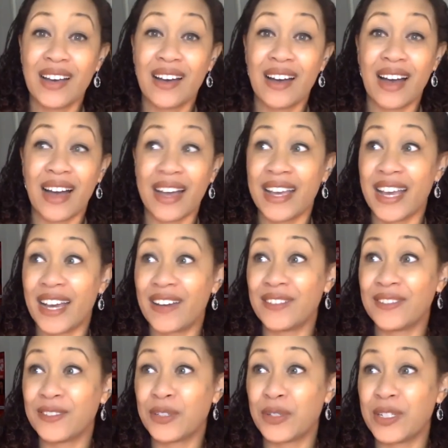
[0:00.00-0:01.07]
I have
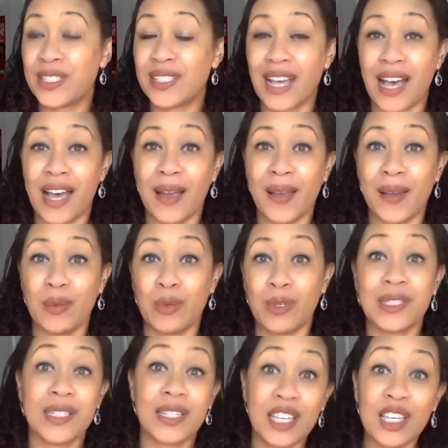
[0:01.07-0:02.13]
to decide what
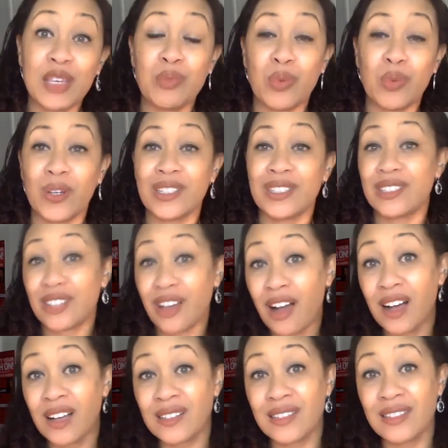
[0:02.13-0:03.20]
to keep, what to
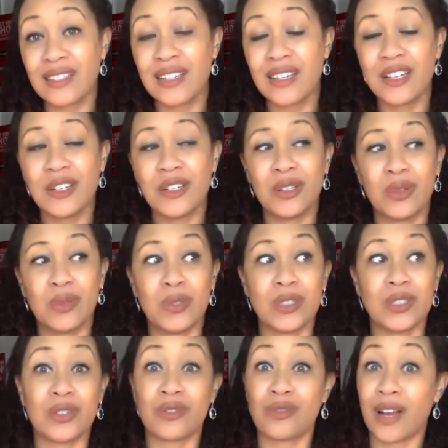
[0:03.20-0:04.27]
toss, what
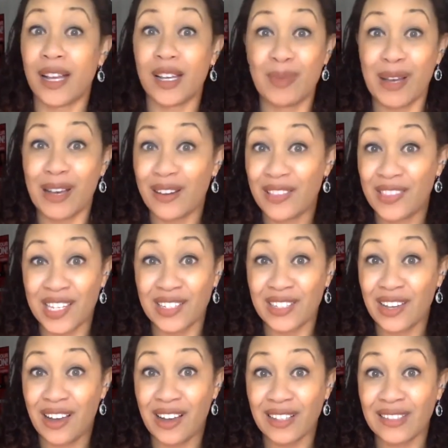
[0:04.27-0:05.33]
to cry about and then
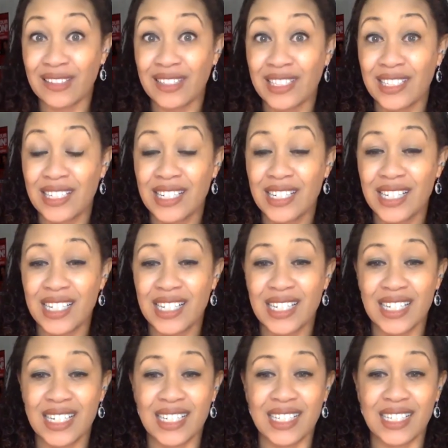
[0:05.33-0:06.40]
toss.
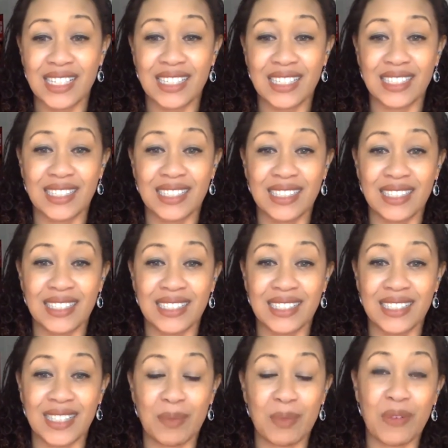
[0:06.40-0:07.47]
Uh,
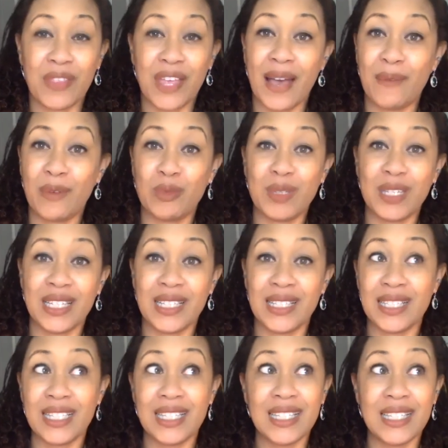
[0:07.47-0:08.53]
some of that will be
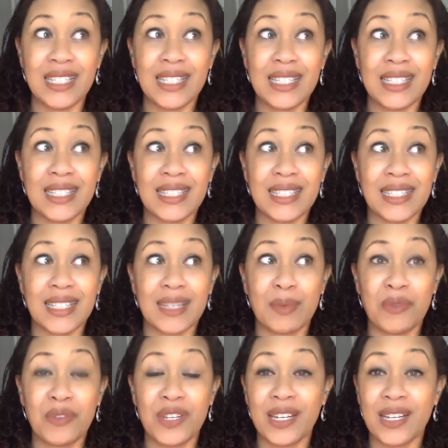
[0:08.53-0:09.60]
easy, some
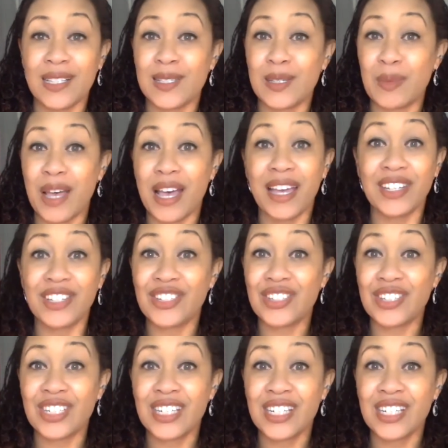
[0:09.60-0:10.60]
of it not so much.